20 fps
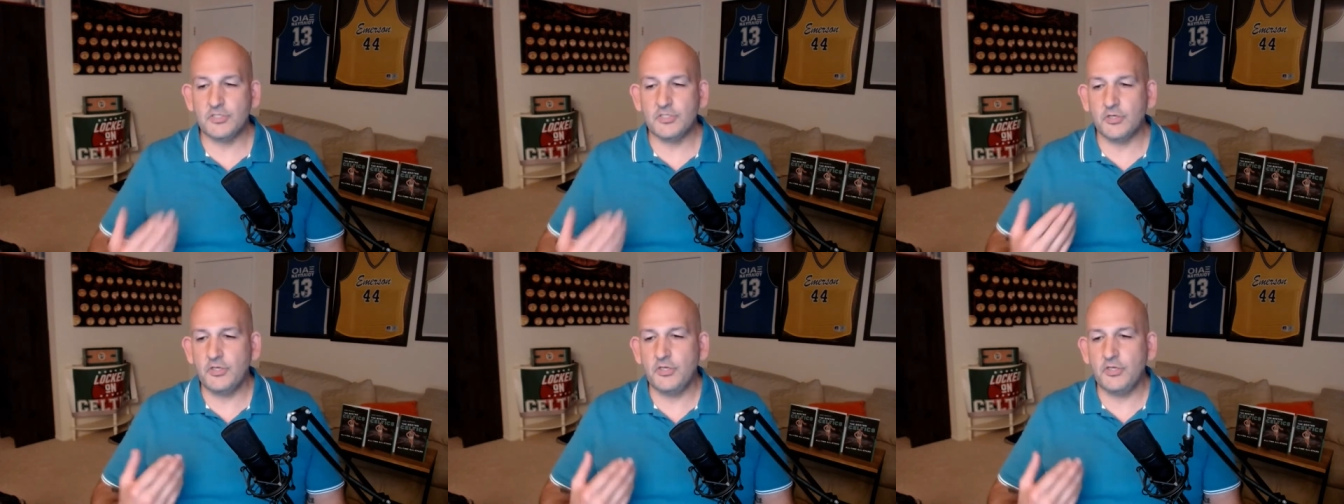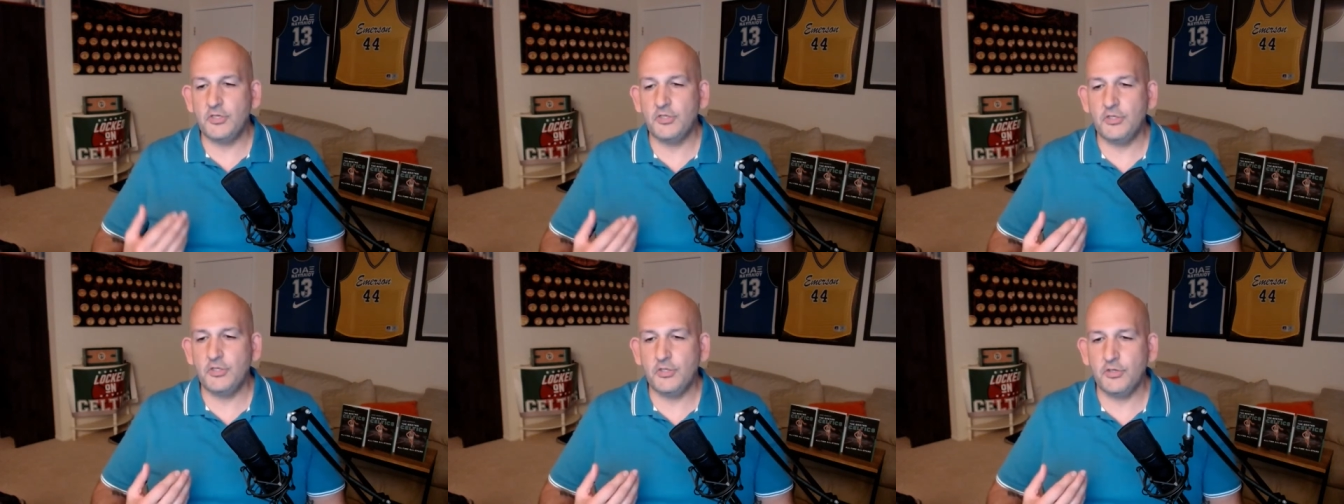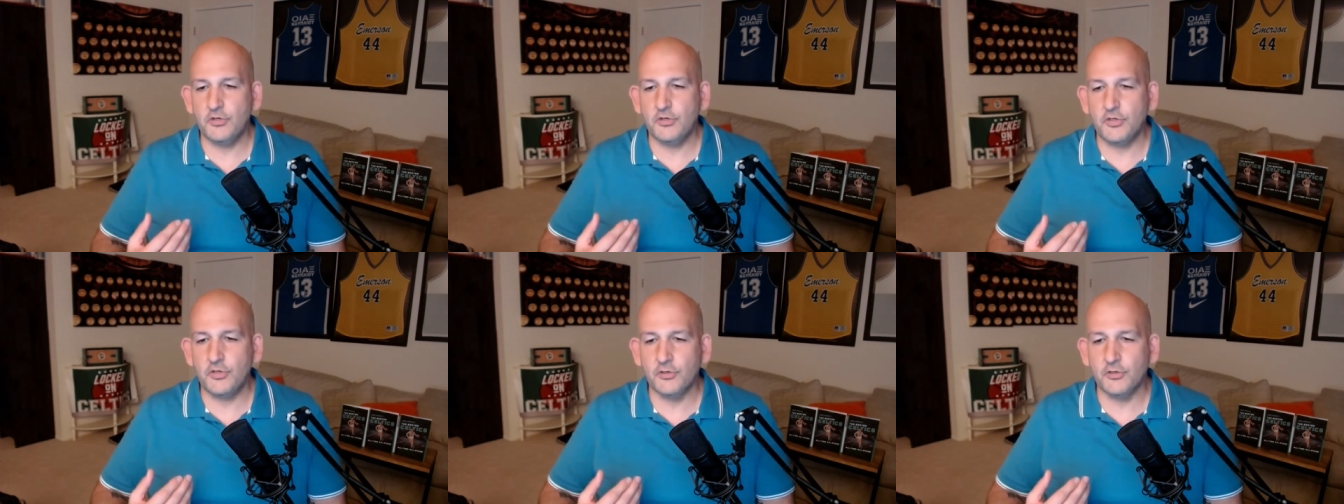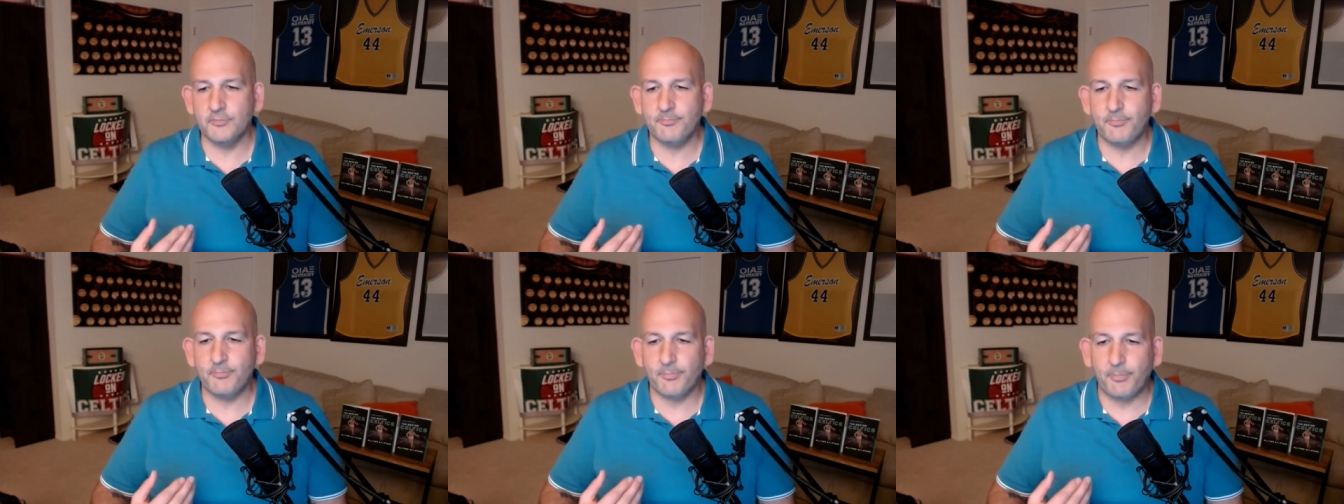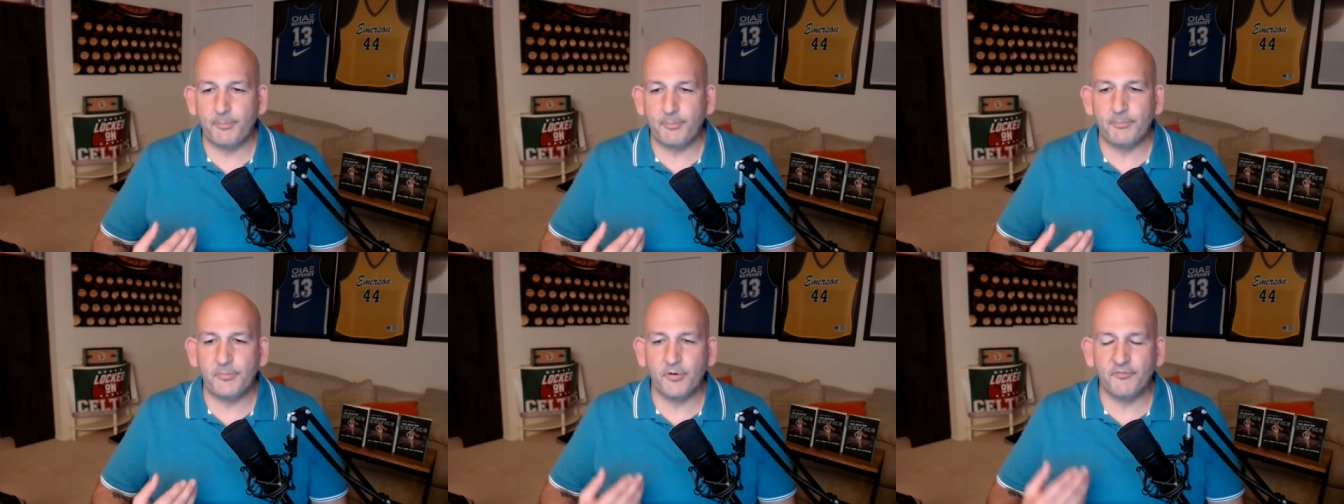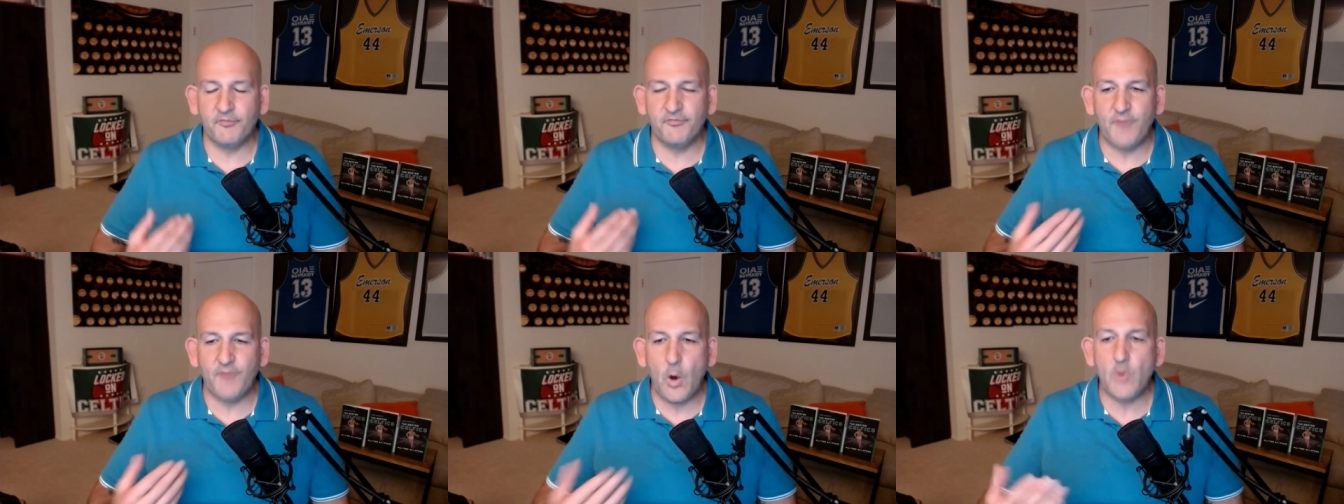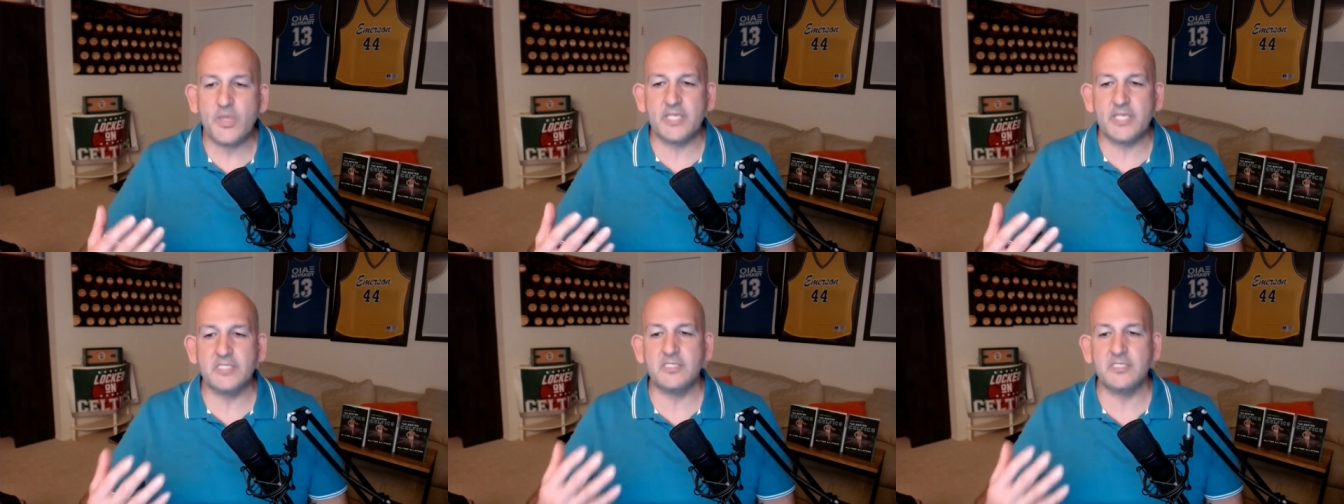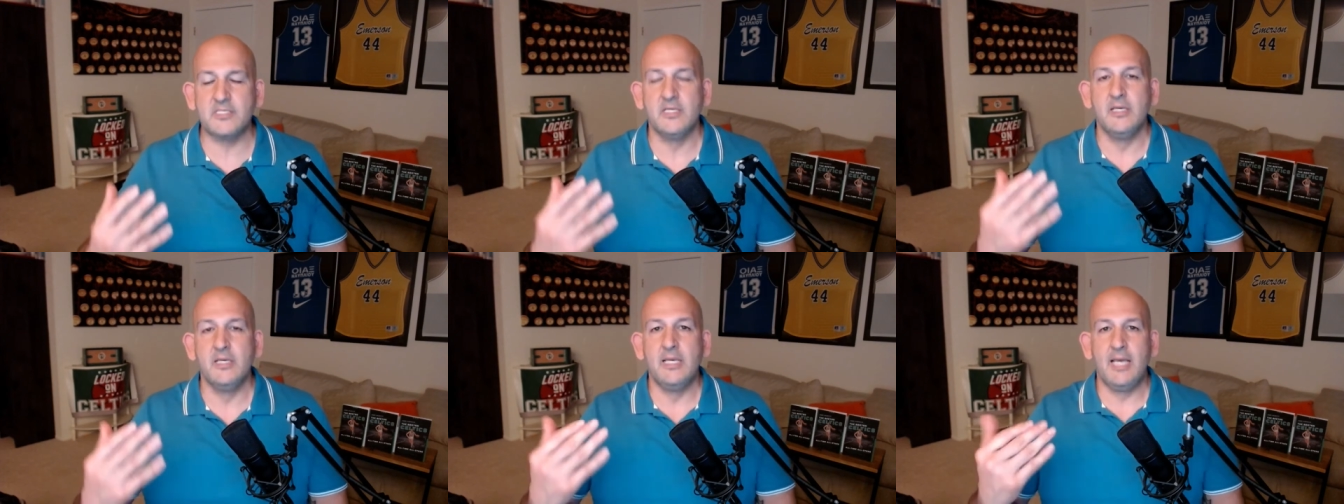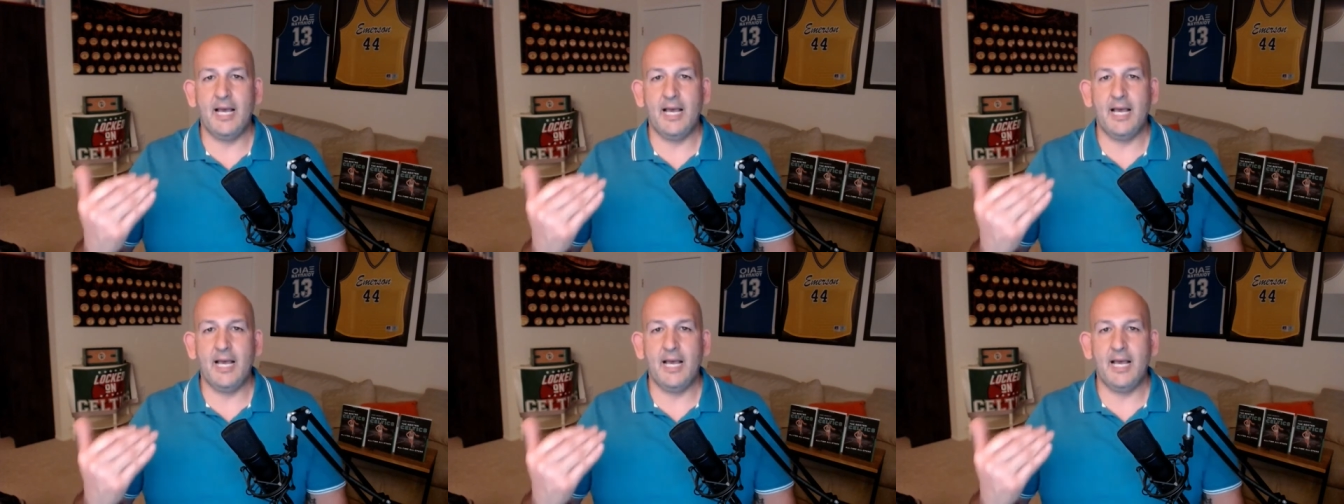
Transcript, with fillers: So your, your, your focus,